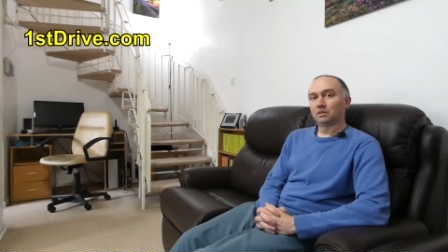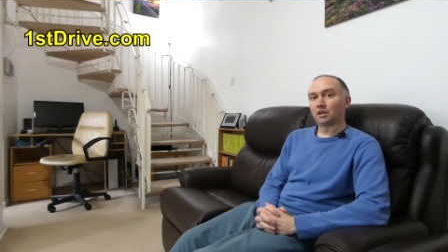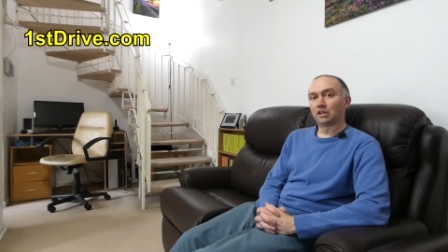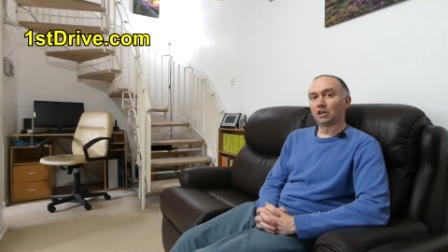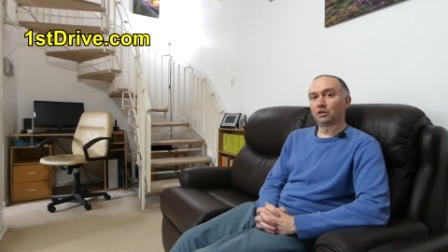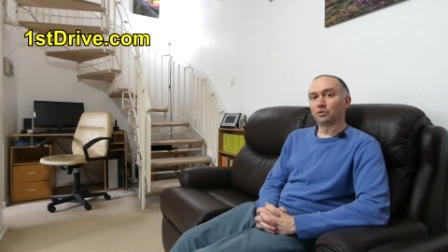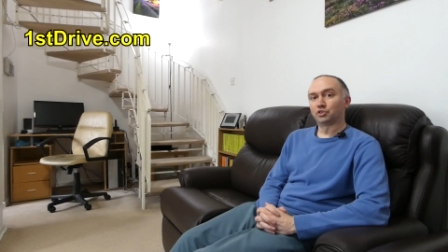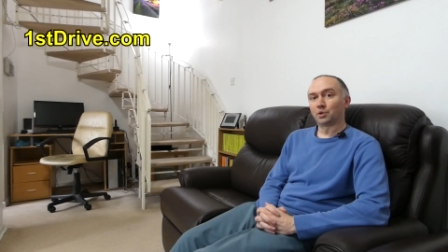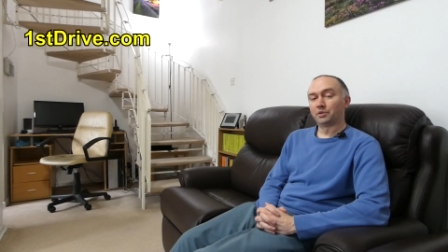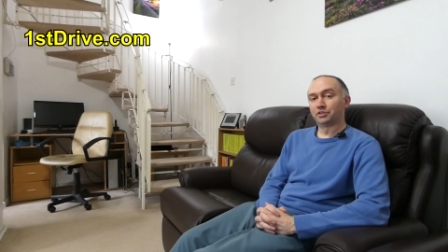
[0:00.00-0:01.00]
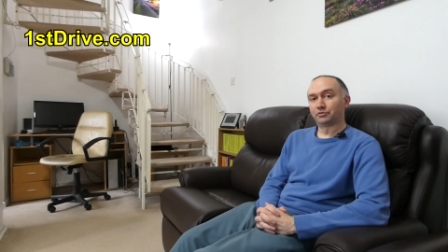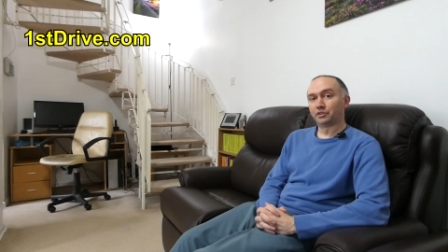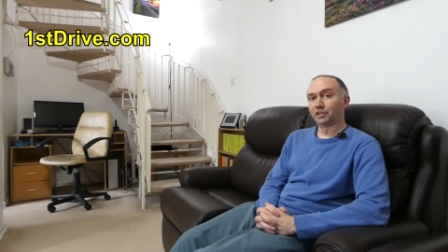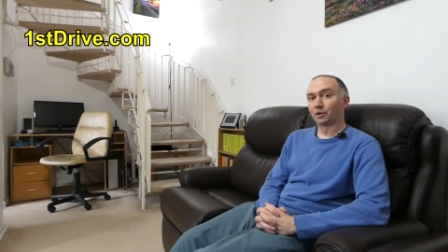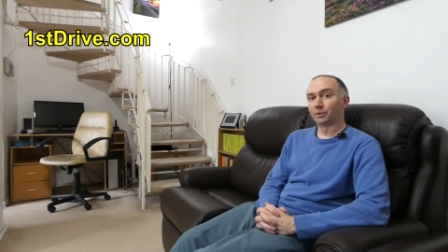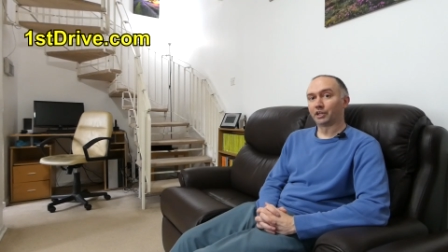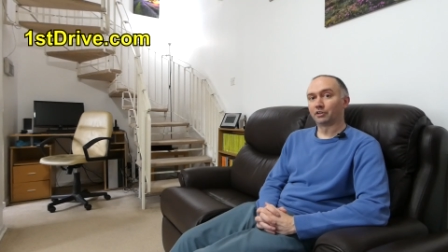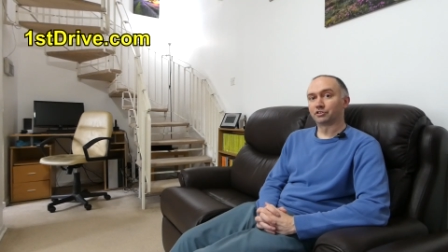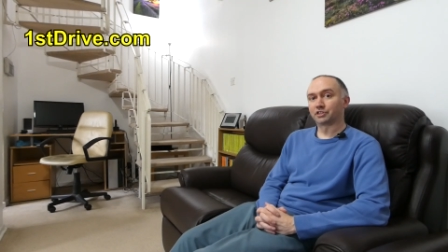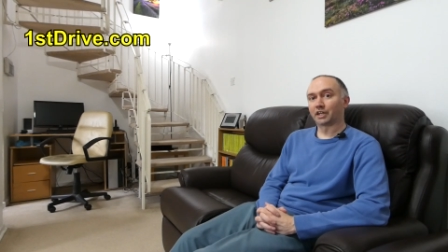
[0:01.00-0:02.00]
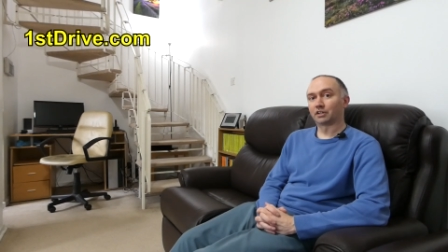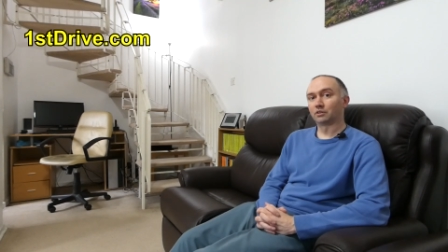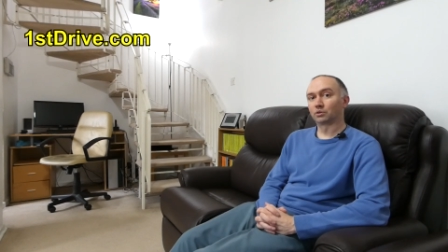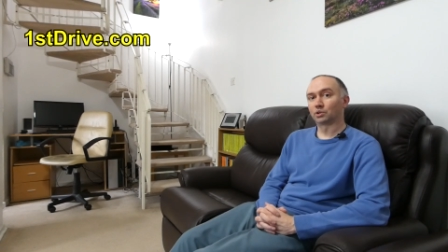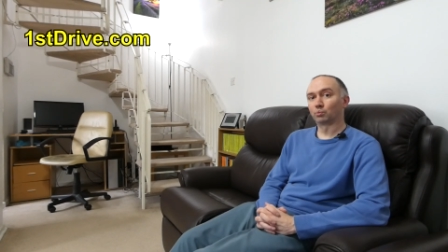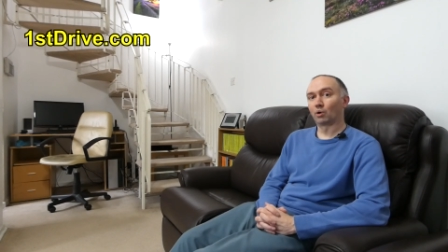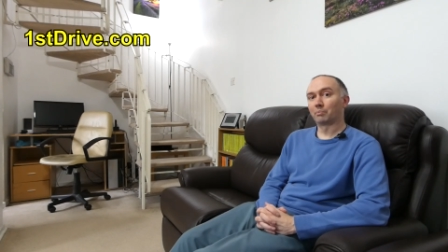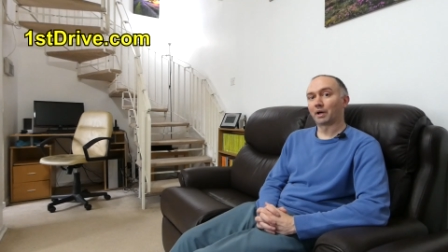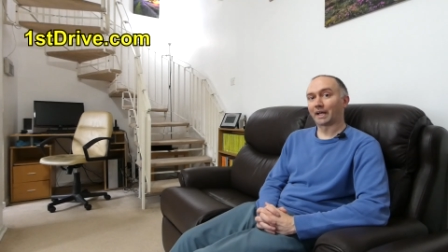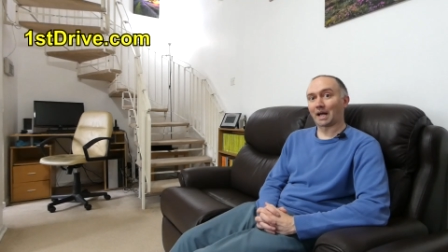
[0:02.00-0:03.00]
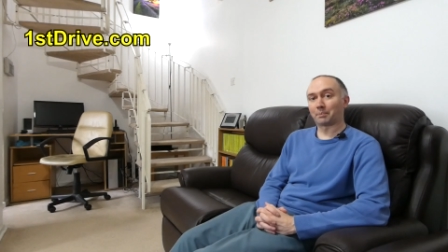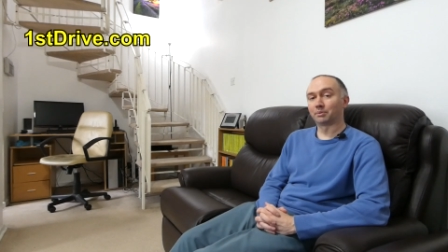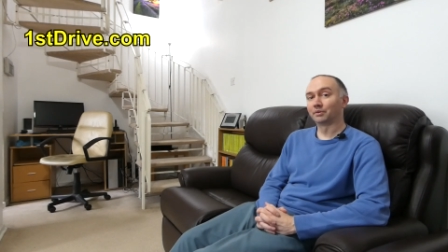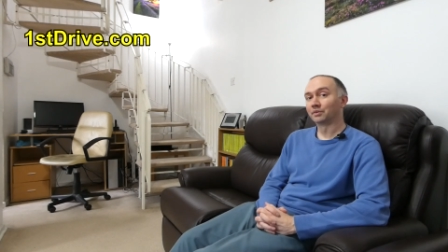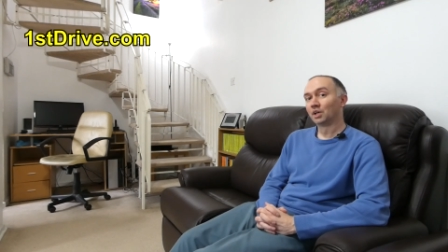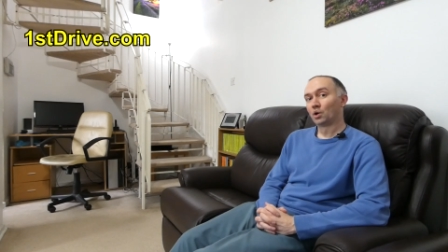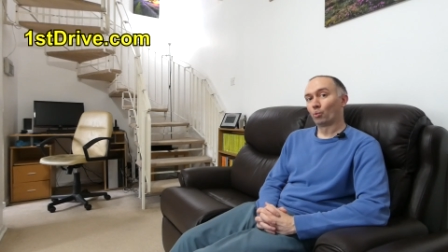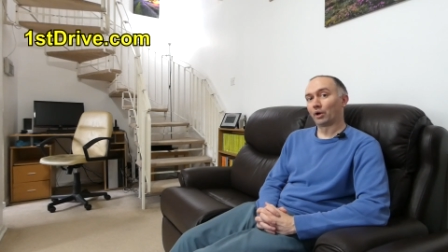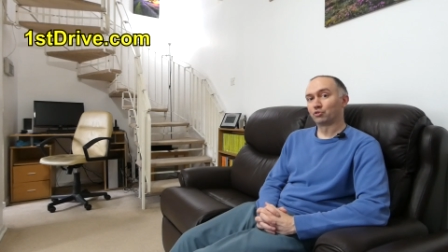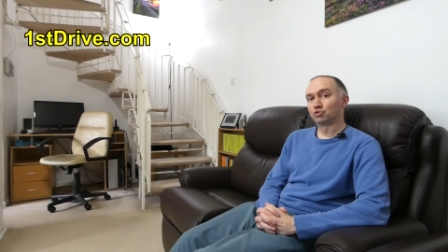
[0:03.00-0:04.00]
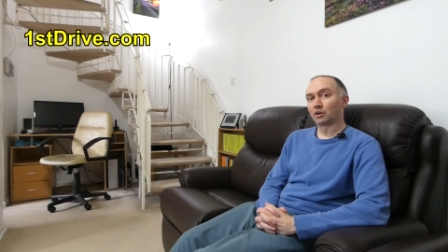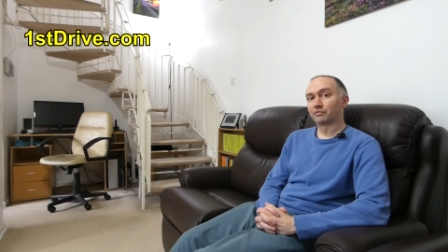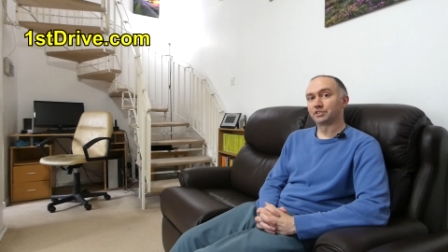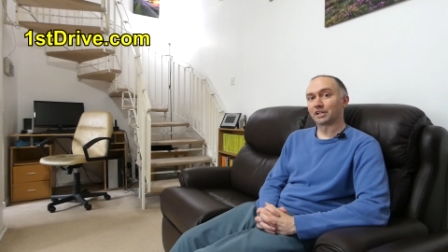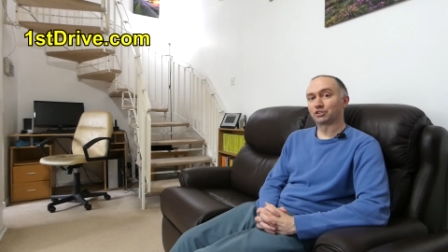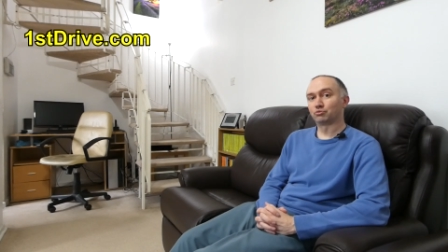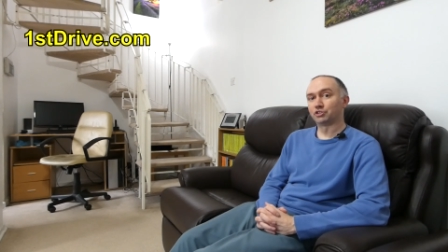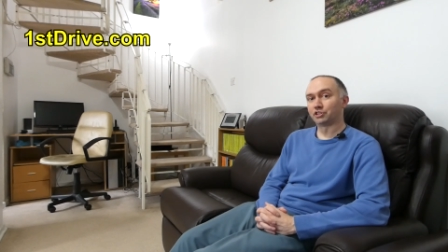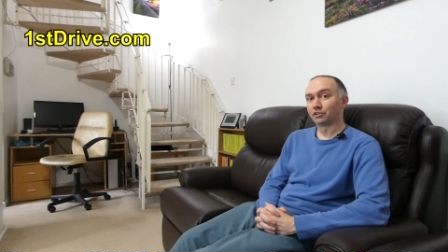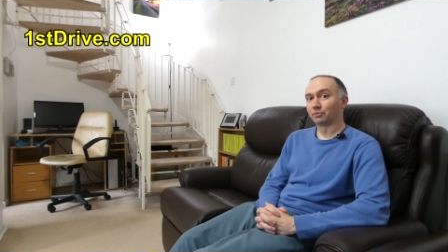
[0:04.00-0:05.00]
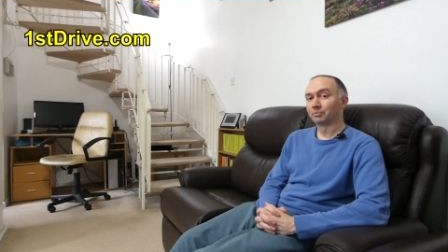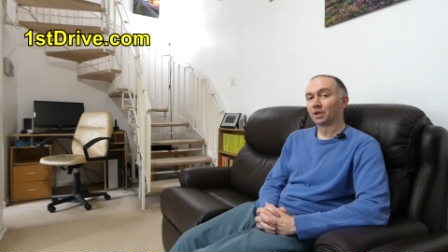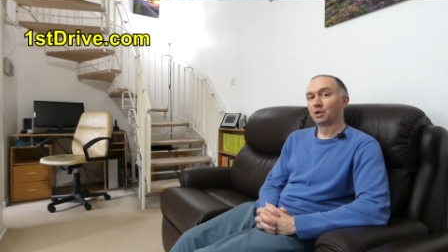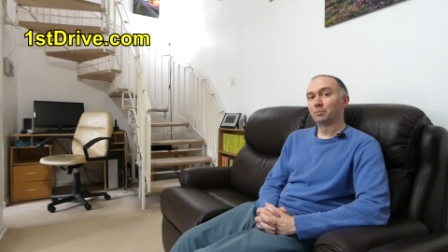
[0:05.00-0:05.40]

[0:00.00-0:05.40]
Hello, so in this video we're going to take a look at what may happen when driving tests resume